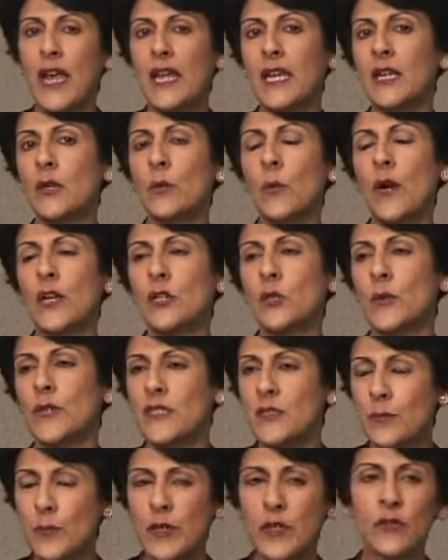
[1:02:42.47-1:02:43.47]
anyone to
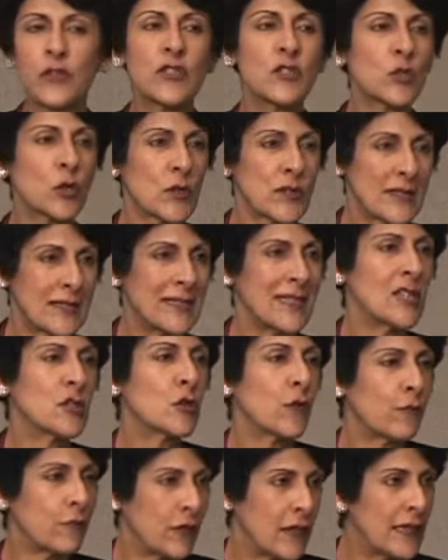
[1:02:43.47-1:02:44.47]
experience or see it
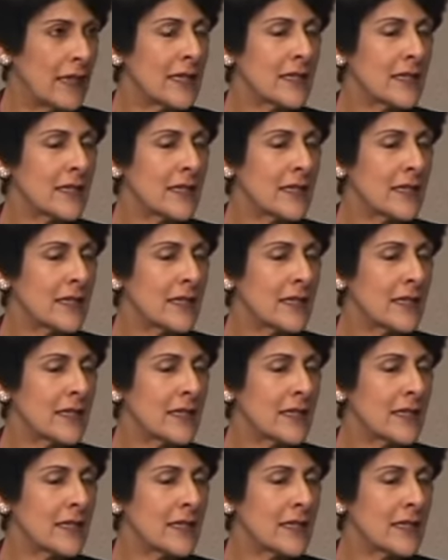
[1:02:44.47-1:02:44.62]
or feel